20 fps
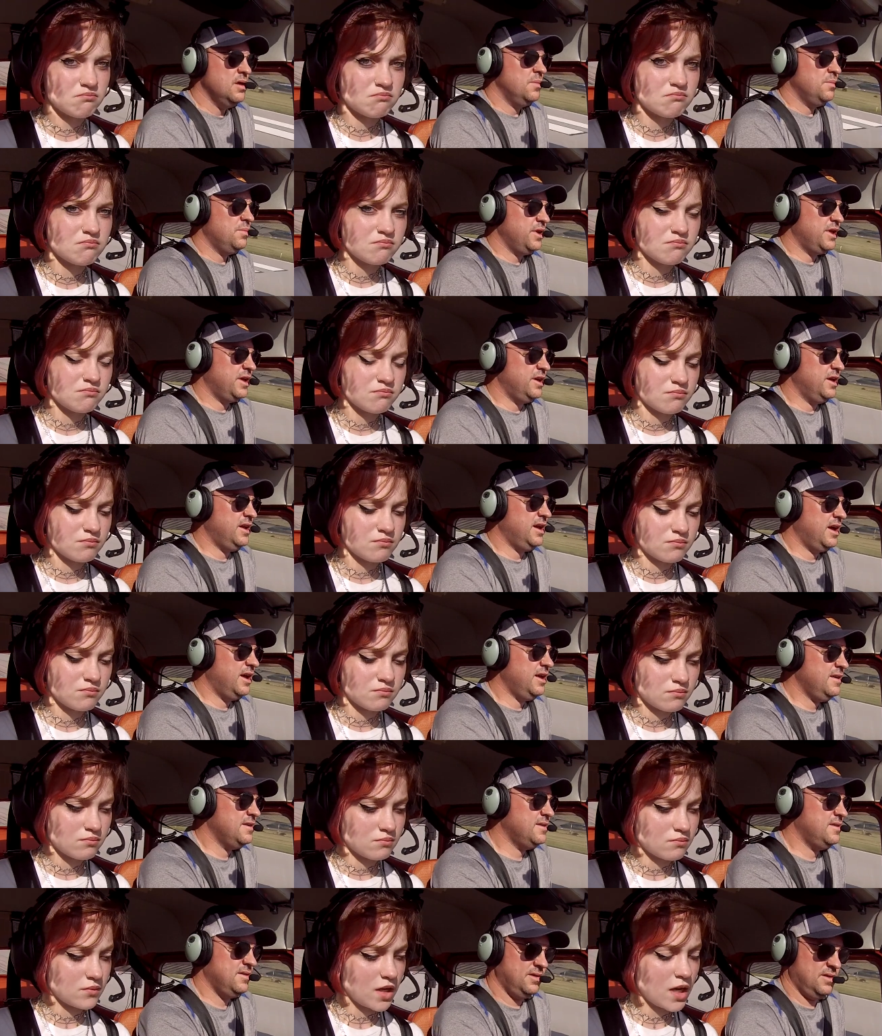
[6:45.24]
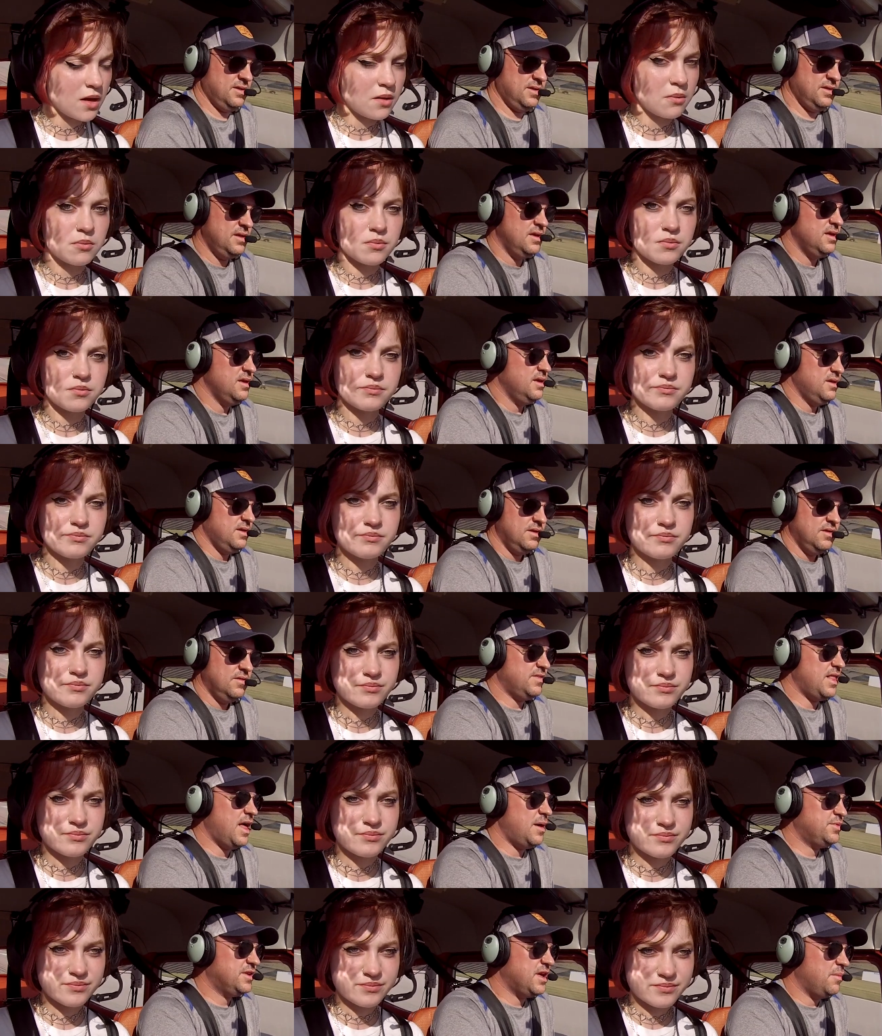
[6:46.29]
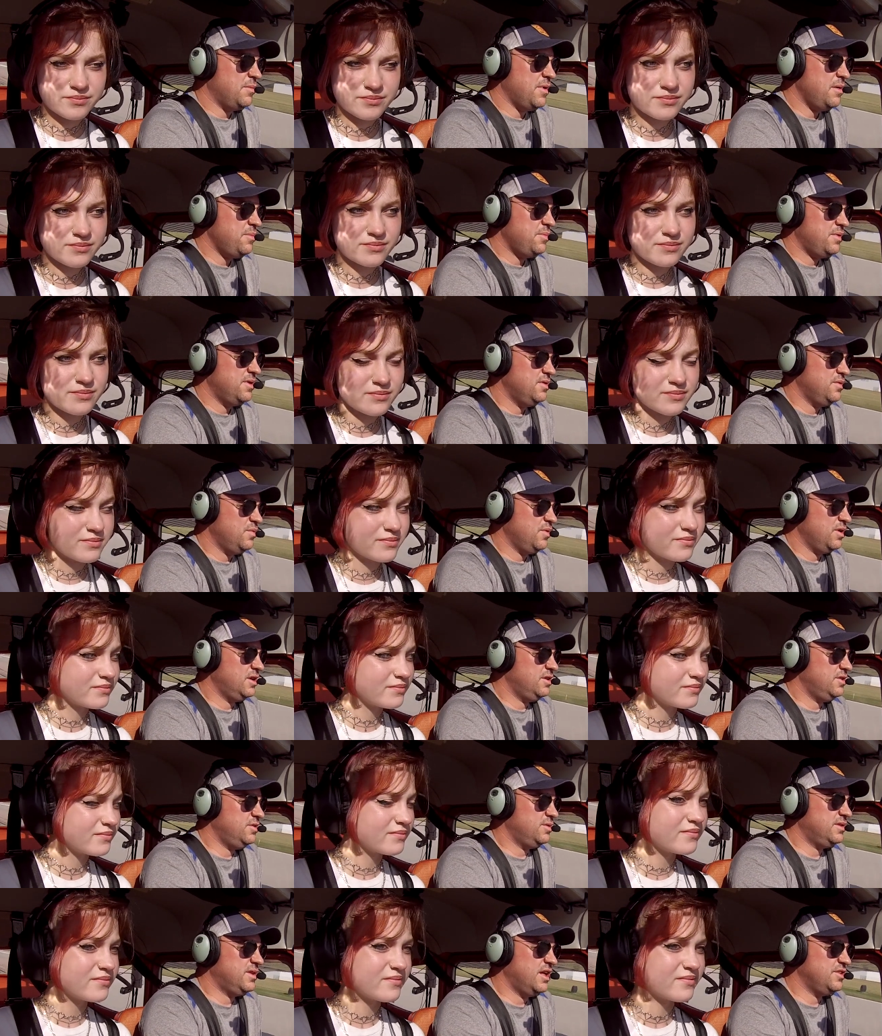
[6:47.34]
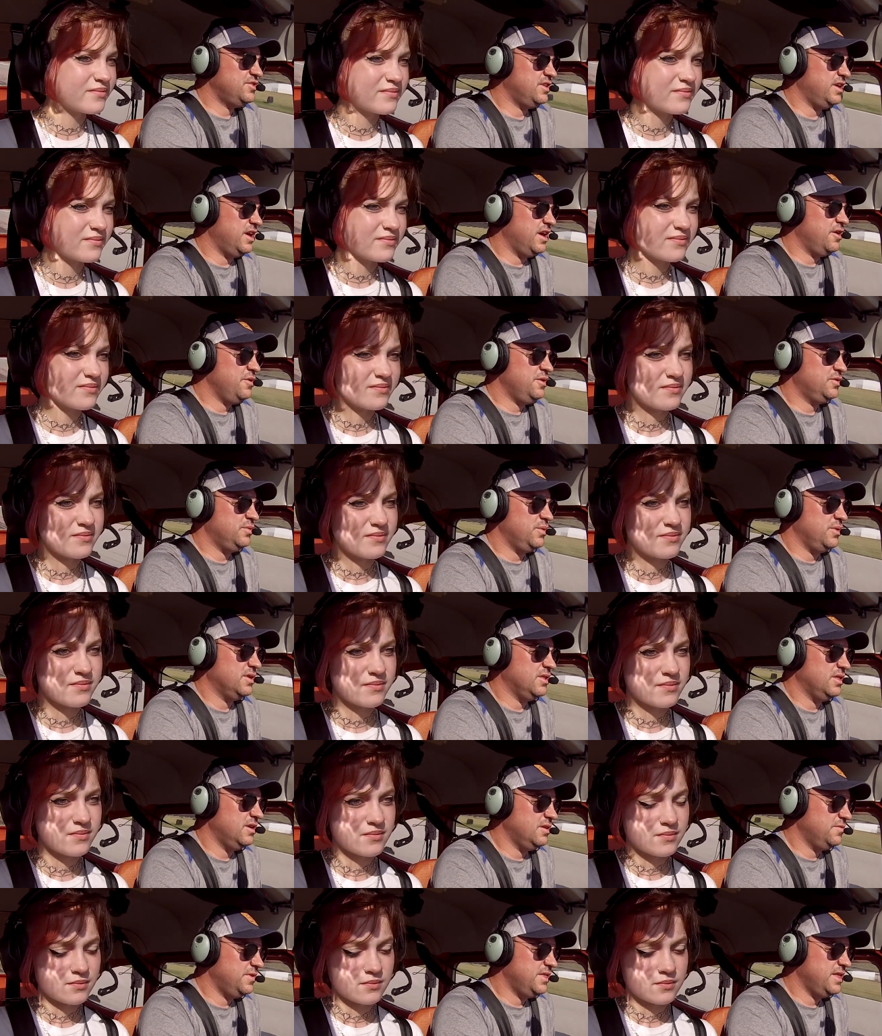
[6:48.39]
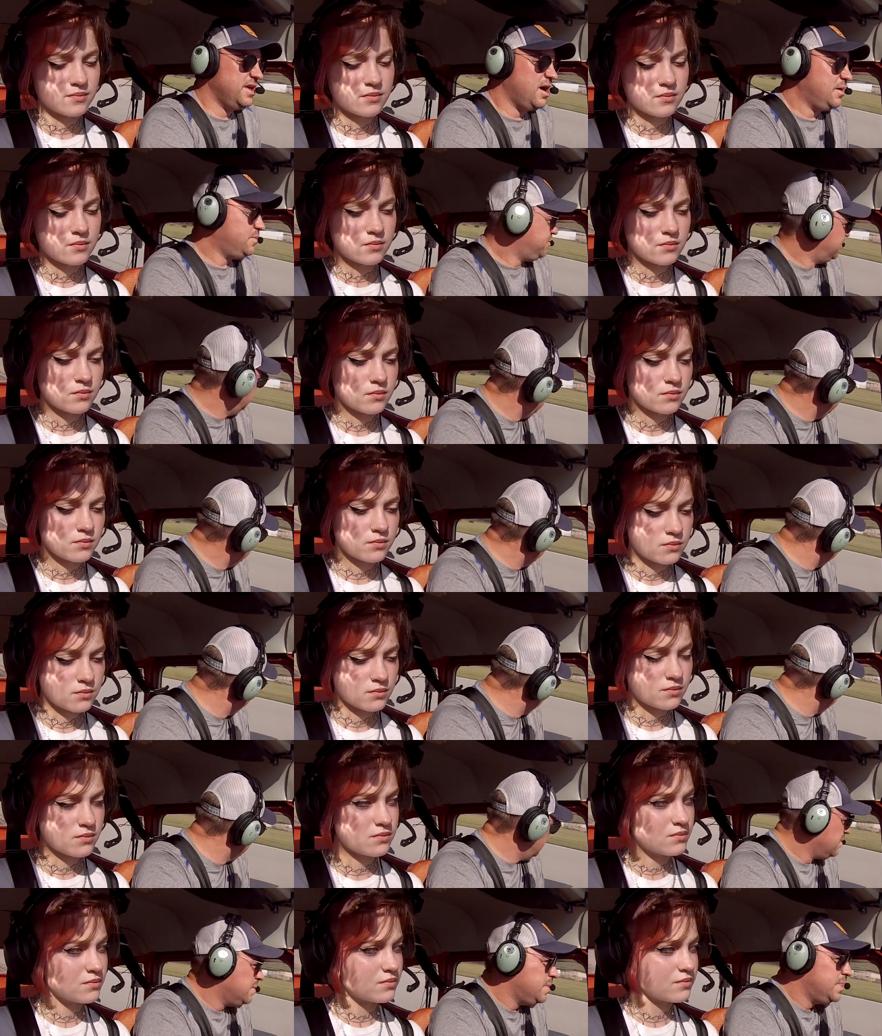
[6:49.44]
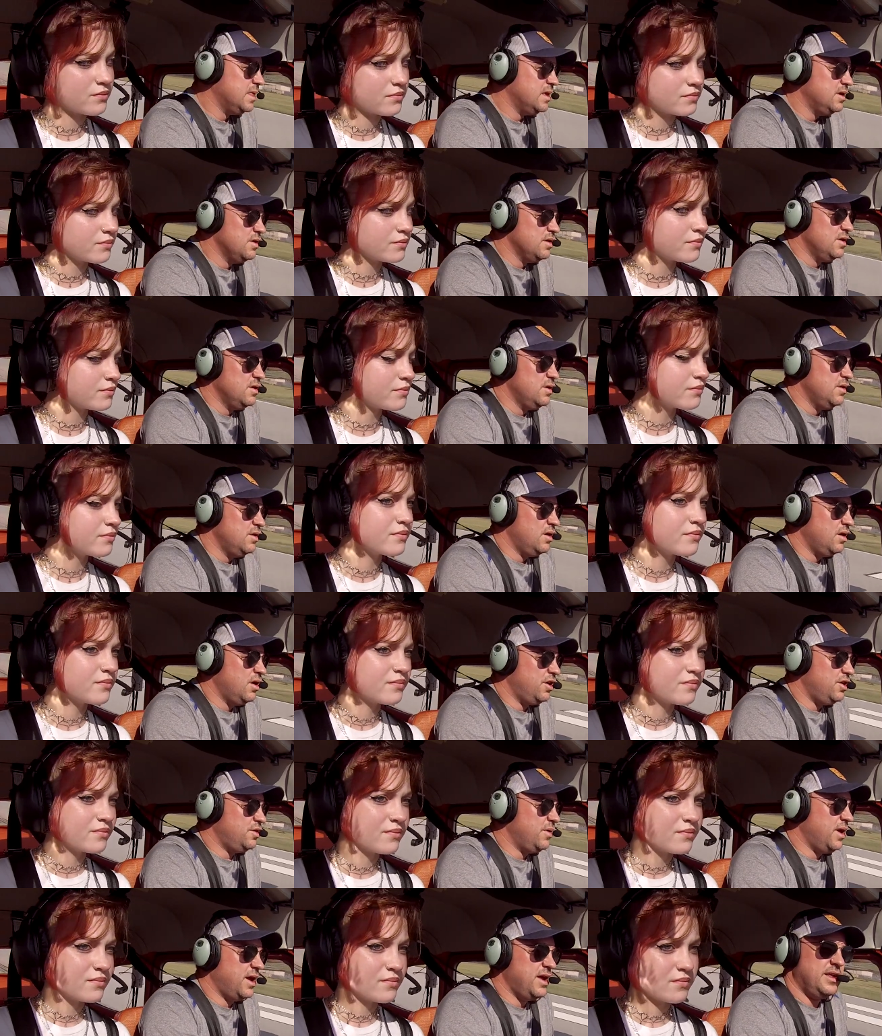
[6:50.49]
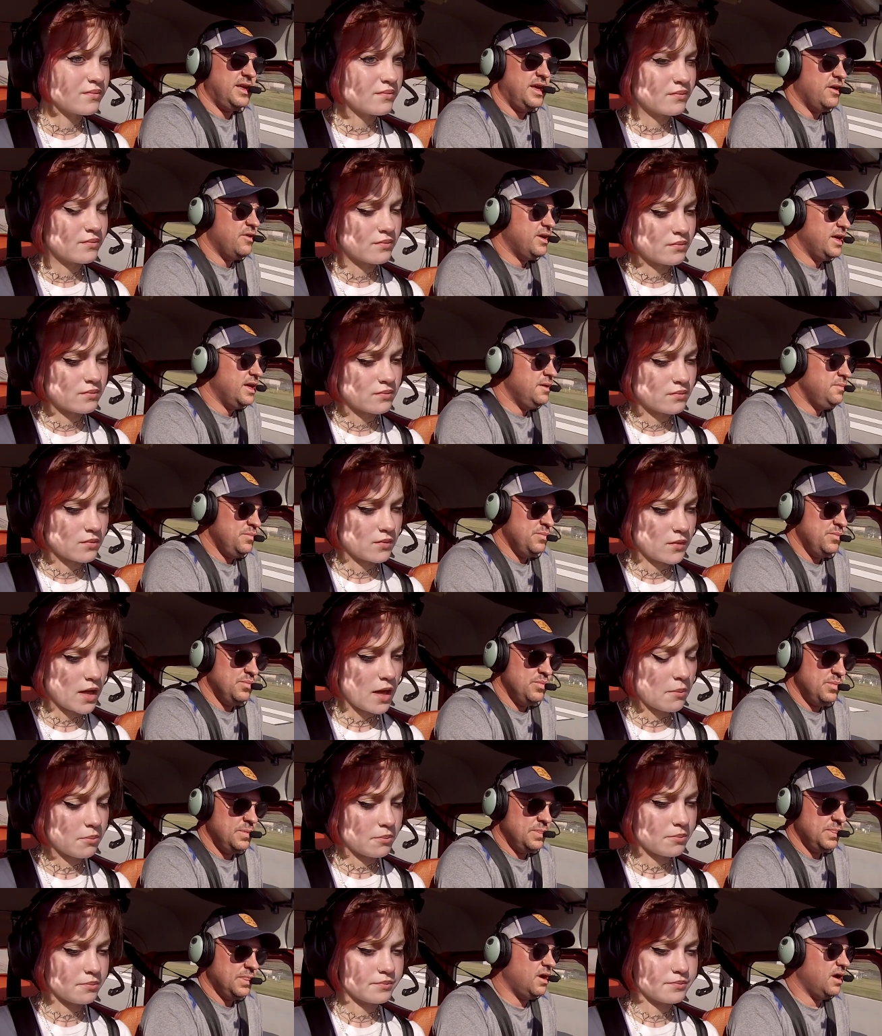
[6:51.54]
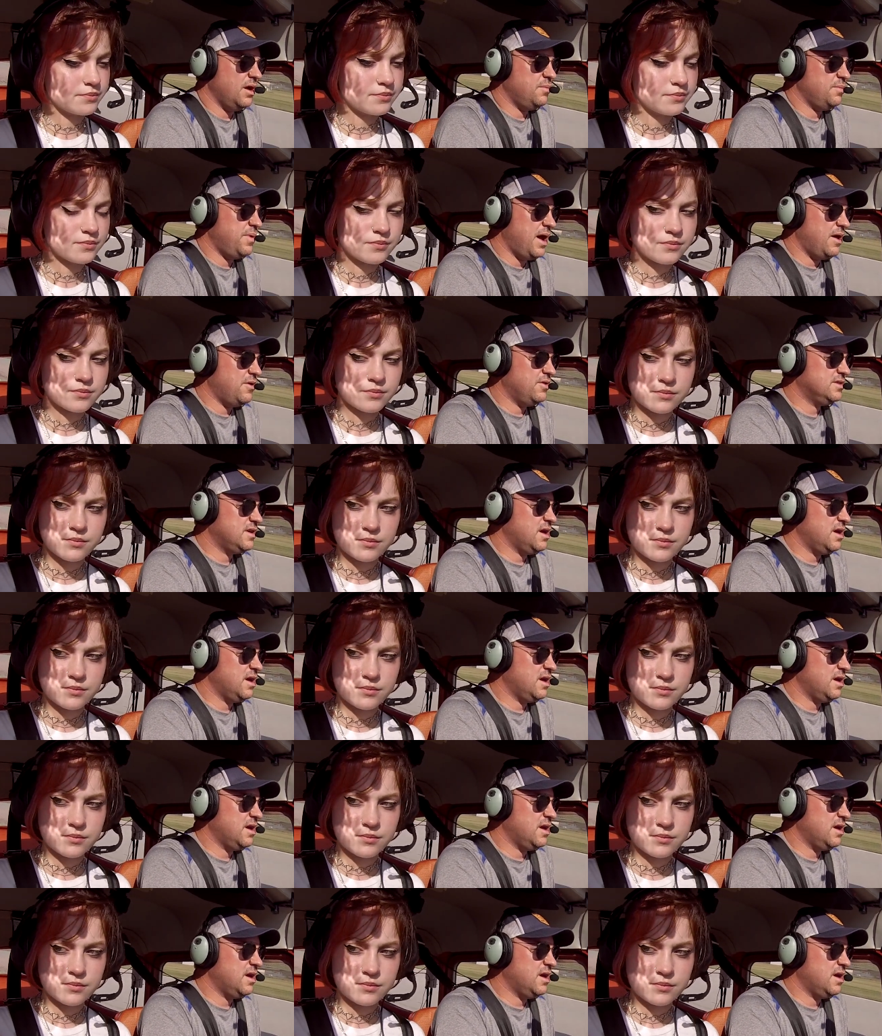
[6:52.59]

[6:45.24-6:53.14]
Speaker 1: Pretty good, huh? Yeah. Flaps come up. We're gonna do a touch and go because we were cleared for the option. Are you ready to go again? Yeah. All right, power's